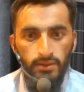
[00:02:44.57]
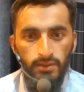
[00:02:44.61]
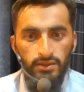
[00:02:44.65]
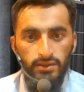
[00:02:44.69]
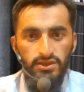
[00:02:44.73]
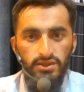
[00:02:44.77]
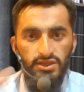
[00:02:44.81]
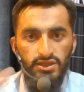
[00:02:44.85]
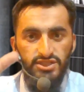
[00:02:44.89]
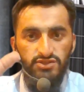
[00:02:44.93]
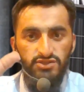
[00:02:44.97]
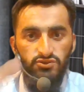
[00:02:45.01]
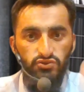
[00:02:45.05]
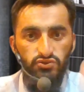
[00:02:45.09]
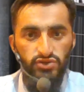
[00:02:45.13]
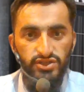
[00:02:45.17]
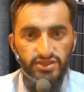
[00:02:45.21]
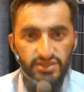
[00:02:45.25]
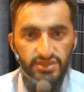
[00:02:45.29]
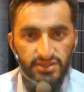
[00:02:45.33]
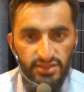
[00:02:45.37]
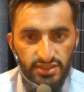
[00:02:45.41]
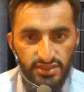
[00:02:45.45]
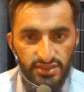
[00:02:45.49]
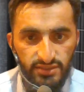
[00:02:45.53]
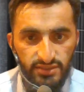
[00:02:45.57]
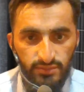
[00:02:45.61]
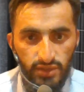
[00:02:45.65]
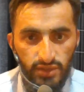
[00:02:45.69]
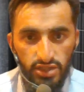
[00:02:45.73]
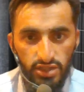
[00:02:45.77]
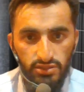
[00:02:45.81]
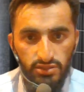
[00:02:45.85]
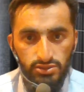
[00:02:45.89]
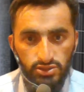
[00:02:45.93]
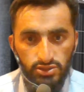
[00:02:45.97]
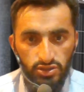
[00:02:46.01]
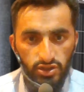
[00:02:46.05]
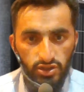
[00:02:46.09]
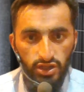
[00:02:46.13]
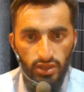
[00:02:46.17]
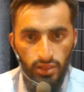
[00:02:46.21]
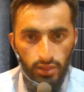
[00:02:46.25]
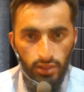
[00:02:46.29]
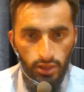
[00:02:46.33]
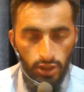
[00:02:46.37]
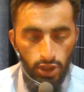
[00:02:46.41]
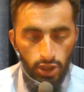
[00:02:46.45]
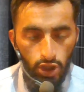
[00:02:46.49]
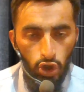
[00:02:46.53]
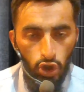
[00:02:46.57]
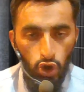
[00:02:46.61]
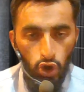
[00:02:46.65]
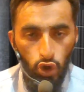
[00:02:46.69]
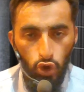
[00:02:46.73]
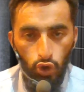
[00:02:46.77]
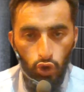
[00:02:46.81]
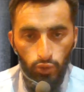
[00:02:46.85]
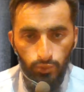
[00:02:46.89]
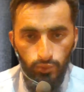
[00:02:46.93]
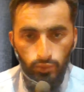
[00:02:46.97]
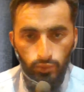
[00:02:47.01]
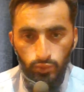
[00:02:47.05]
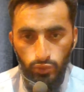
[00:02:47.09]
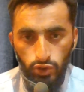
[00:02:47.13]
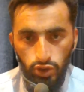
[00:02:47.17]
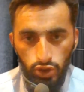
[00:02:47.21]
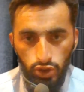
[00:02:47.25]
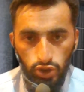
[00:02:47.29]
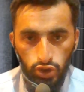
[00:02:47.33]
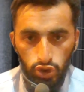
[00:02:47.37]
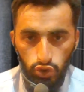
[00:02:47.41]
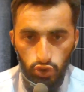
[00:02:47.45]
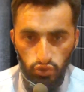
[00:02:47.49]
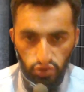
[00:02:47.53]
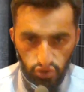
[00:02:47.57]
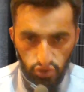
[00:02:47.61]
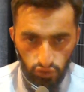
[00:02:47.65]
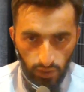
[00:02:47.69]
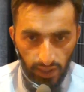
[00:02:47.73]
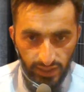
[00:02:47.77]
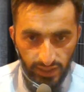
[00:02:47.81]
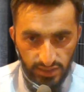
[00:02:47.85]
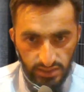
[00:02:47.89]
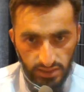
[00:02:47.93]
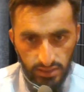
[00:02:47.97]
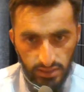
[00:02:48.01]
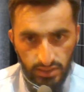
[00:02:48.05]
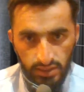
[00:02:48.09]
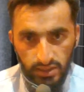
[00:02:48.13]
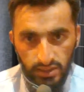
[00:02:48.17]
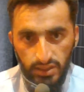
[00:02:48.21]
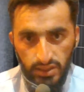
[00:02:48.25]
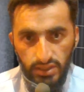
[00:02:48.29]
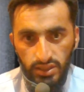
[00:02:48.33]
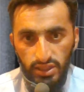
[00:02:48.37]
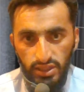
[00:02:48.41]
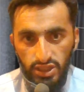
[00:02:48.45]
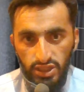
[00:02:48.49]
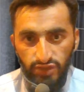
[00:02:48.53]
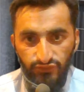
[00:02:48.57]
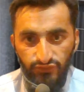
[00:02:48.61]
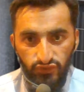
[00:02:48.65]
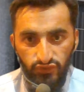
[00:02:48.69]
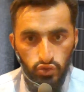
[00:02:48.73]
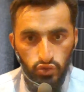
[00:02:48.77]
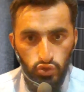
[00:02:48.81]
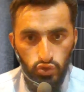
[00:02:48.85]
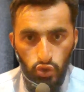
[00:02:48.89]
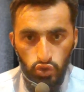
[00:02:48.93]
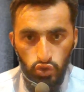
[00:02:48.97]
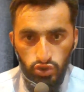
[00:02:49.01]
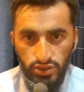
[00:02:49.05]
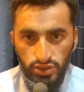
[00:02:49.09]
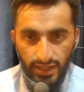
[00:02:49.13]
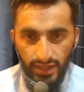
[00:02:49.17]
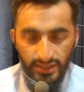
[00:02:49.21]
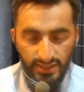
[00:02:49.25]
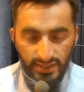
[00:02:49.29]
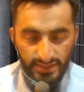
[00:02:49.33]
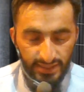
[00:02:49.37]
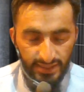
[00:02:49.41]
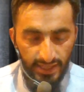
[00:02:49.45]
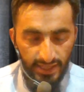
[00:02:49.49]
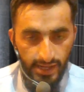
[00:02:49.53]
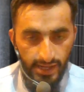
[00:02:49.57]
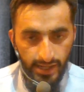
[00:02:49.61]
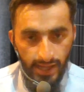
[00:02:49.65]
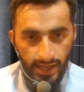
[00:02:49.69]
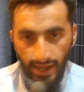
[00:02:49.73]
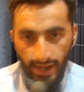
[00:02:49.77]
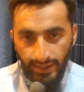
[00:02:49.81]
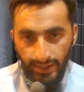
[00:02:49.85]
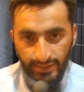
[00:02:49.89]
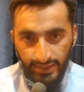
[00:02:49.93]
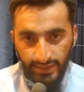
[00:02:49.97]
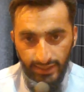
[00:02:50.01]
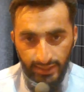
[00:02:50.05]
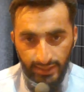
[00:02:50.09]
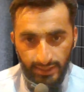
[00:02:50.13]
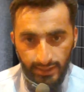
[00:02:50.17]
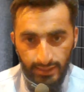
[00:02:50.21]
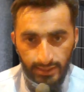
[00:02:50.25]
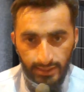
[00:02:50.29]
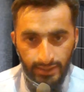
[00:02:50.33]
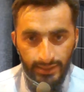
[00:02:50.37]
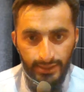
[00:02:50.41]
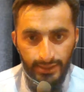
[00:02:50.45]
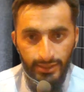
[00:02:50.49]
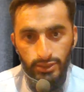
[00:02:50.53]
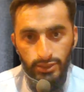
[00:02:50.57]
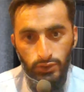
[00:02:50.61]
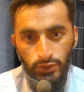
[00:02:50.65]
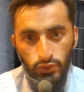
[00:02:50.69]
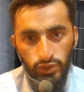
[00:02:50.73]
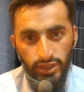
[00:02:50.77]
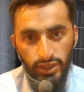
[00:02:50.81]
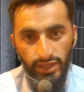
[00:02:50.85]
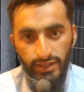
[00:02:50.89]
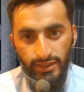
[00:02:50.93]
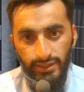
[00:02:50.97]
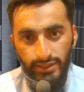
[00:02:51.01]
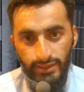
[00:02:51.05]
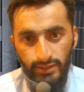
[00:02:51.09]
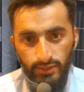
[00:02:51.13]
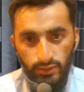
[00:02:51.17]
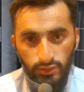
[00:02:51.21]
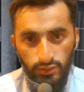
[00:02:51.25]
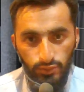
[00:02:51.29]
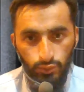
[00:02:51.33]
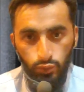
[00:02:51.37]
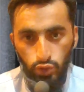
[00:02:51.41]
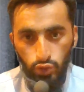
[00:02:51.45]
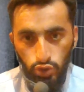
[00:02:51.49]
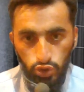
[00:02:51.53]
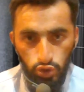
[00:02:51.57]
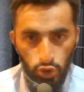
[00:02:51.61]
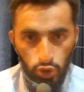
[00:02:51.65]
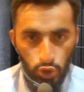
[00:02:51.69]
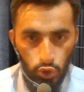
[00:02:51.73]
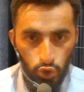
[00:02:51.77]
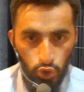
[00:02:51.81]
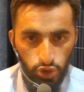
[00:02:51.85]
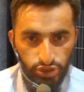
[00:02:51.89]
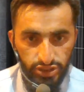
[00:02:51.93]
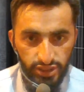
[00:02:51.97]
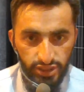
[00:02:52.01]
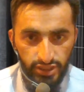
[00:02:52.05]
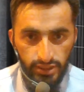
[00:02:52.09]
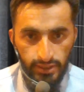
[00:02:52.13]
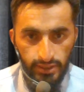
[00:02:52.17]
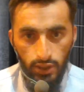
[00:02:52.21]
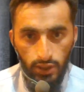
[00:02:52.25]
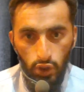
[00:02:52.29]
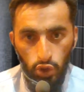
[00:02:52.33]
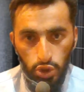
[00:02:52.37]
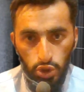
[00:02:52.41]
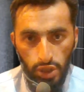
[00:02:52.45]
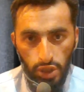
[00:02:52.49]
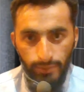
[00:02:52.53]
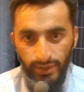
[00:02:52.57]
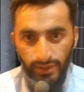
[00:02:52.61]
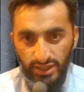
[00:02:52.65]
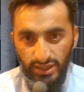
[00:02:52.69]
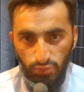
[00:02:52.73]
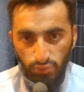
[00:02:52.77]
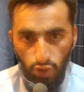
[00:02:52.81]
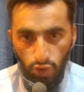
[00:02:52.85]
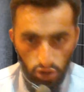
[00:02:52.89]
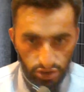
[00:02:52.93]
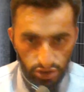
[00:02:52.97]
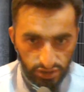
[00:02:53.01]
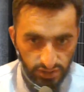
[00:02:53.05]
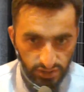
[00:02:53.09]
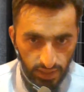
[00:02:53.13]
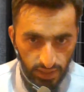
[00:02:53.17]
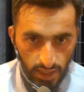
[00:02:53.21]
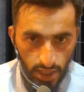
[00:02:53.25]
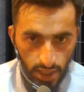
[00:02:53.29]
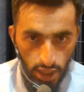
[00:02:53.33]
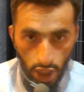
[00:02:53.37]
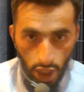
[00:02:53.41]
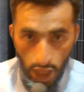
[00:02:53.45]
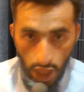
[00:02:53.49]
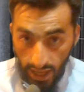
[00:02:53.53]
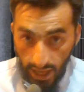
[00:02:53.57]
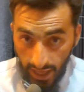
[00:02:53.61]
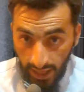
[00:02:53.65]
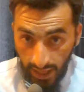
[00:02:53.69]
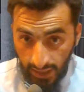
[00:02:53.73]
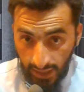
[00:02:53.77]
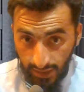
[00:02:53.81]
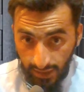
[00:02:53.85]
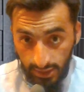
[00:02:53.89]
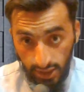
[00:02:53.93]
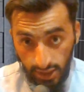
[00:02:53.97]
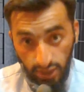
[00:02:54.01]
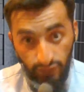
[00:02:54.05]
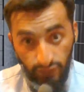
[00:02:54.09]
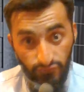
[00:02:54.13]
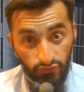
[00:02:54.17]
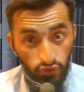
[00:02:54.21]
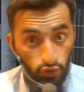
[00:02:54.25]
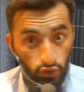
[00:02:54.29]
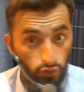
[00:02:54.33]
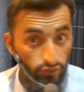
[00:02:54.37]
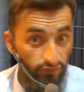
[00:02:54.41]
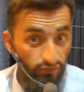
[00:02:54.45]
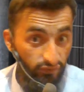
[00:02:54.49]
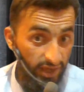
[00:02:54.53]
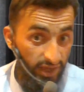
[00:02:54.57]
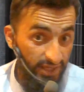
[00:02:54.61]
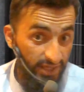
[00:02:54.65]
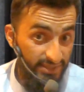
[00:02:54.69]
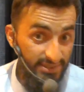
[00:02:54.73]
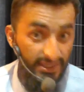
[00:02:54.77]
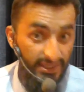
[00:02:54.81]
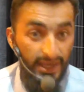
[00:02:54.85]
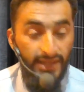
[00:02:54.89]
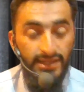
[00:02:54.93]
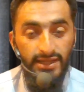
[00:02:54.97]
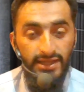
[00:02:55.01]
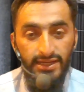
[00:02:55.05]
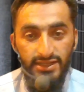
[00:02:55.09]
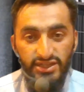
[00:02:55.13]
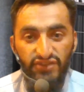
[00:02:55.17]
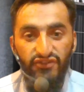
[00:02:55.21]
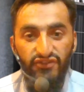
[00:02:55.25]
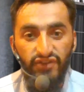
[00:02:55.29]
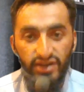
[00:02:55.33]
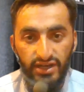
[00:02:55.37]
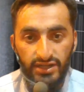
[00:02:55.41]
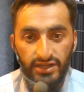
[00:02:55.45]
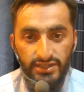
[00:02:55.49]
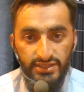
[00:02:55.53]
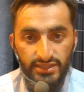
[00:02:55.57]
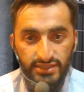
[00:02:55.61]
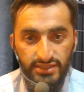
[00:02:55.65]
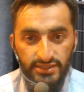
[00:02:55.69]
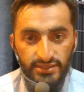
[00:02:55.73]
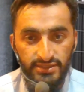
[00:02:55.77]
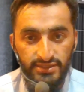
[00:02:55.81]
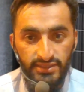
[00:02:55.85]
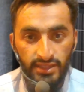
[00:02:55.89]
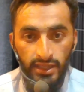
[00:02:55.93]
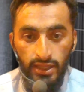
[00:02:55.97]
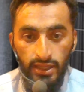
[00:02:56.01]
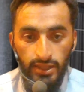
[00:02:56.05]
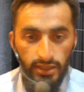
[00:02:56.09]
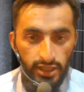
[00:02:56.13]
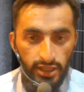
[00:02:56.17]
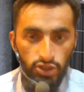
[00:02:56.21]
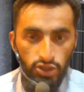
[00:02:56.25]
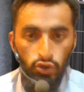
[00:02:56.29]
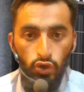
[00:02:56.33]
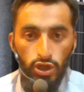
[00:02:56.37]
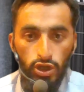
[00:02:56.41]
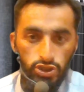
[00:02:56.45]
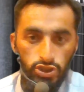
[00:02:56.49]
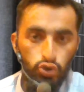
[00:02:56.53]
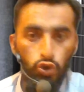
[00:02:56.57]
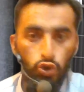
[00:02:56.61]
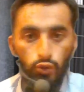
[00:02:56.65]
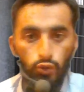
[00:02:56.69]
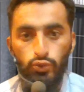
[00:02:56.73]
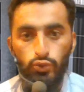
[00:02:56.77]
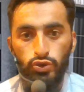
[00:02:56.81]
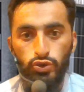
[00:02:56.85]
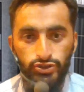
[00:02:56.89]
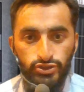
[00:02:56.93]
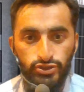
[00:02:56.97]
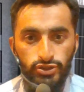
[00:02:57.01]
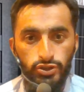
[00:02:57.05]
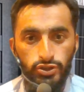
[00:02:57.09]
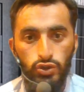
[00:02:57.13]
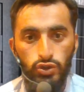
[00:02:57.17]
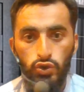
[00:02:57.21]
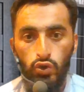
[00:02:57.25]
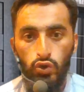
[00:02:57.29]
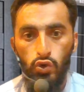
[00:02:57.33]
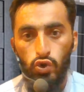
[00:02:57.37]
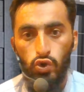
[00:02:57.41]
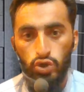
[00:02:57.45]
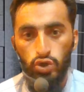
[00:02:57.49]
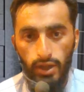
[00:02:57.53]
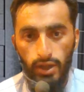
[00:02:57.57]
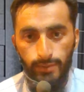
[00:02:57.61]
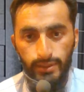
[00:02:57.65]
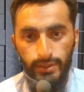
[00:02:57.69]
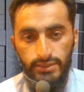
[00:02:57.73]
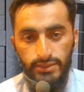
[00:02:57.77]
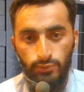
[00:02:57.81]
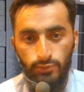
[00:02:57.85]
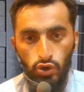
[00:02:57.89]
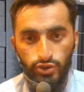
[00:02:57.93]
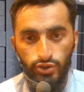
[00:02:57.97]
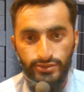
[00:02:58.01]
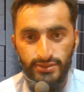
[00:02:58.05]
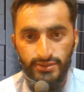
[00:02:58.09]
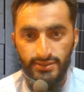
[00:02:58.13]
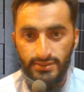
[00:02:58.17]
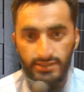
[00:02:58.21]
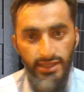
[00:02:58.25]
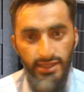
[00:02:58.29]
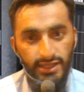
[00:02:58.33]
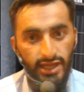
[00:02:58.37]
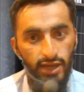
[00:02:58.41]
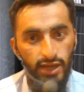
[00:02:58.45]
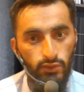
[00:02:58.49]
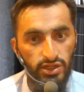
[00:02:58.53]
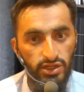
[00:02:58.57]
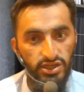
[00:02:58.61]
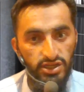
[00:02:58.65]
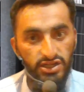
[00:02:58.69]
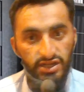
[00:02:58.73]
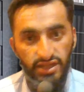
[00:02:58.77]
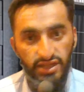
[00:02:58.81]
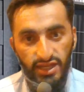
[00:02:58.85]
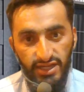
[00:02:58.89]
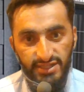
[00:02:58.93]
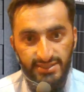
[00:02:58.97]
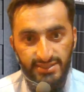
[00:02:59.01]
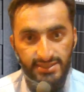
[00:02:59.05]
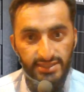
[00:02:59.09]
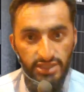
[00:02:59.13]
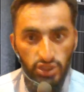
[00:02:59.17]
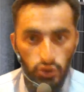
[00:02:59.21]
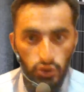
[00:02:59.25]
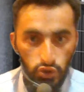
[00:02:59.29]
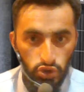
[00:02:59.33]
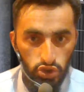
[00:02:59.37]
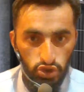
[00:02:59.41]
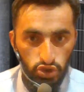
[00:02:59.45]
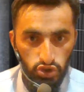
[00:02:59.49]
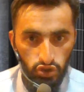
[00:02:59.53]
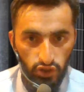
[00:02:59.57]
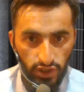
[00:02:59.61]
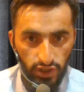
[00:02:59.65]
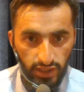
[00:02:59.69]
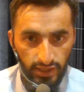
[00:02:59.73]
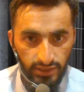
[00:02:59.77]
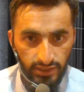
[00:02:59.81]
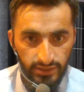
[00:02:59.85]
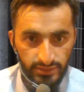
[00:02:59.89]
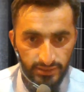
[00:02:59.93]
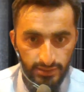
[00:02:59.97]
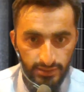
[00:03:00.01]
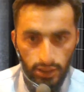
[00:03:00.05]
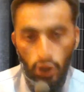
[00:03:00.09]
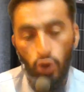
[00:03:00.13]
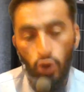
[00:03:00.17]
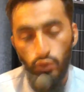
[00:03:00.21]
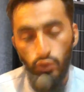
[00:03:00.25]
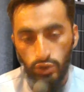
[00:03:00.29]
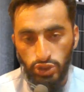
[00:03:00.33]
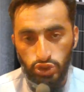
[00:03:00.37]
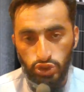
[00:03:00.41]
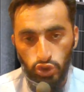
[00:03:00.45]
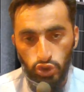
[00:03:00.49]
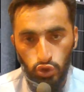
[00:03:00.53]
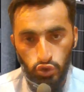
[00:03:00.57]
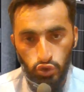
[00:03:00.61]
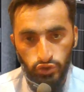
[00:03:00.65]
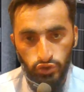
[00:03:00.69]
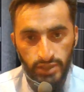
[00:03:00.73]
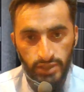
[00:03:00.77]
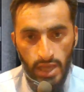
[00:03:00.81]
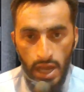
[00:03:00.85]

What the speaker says: Yes, viewers, this is my tutorial. Hope you enjoyed. If you don't understand anything, you can put your question on comment box. And if you face any difficulties, then you also put on comment box. Then I will create new tutorials or videos